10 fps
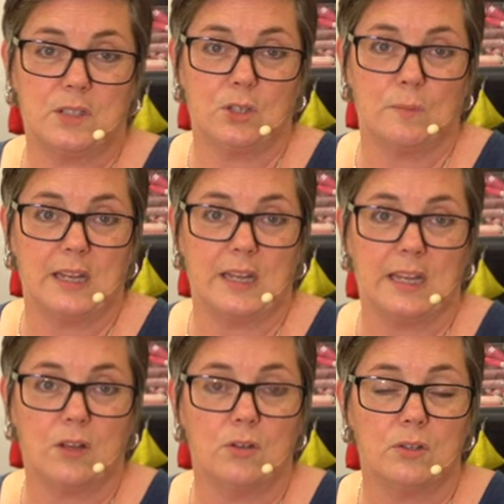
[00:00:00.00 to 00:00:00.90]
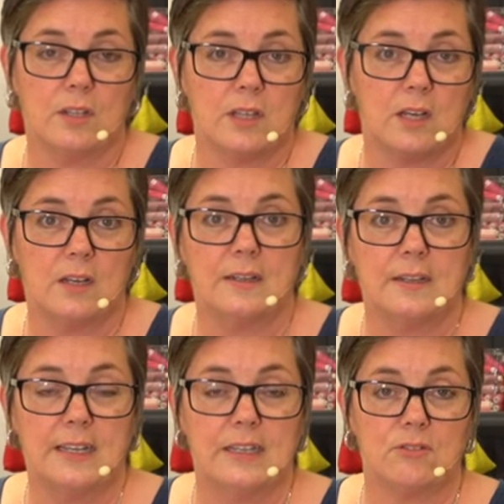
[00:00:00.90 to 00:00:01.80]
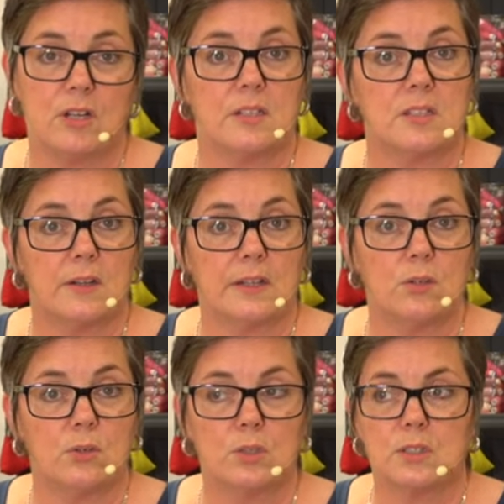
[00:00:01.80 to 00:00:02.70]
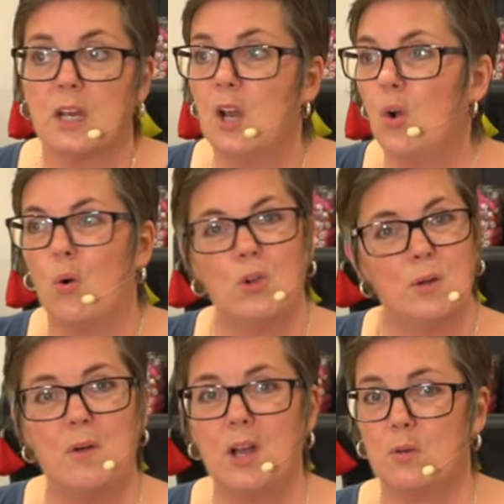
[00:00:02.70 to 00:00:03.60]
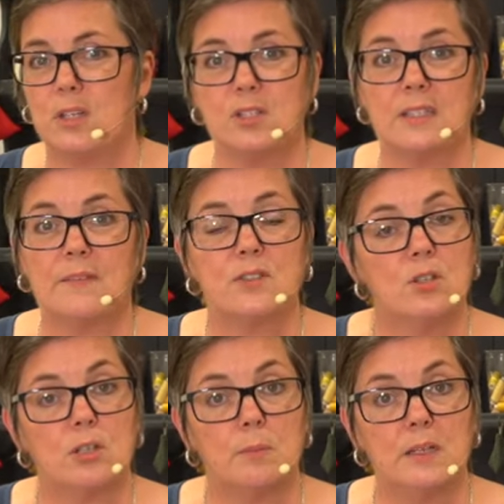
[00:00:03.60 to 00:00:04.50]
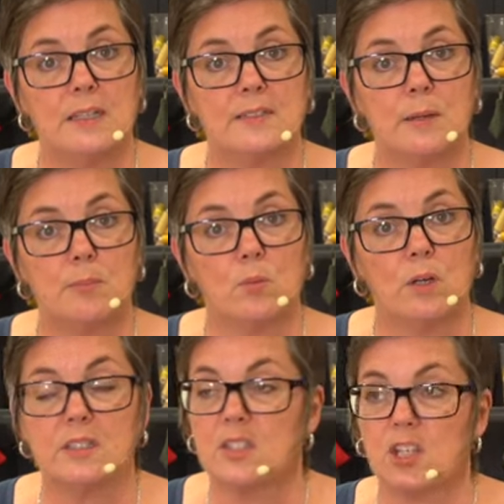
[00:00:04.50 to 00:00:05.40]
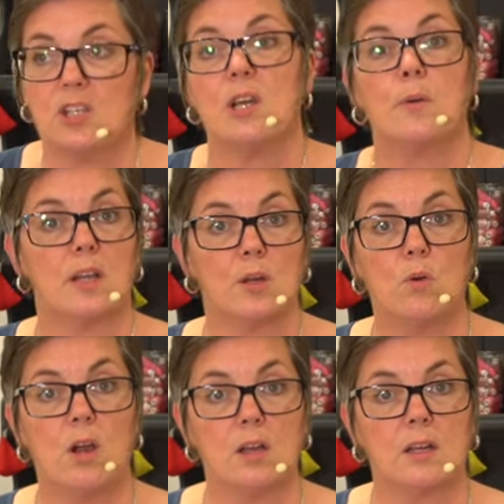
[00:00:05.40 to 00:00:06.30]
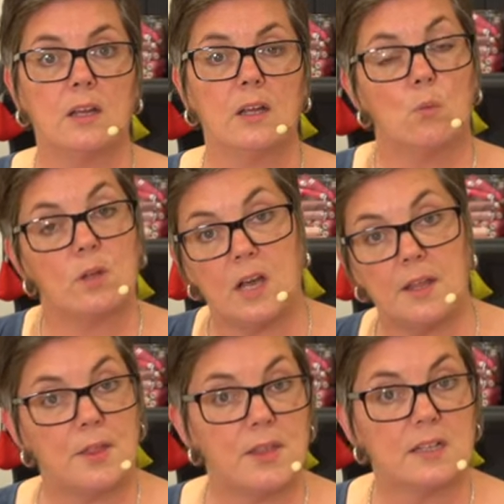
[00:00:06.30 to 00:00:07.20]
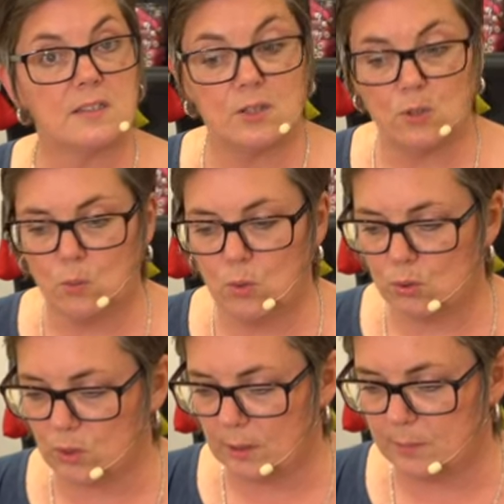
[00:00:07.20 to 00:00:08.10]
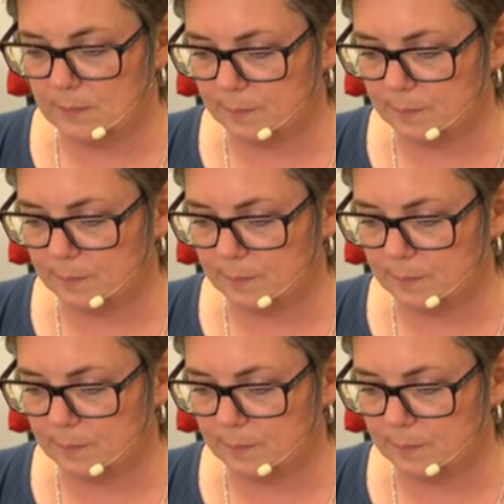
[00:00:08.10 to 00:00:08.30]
that you're making on the Intro into Sewing course, or you might want to just have two completely separate ones that you know are going to work with other things in your wardrobe.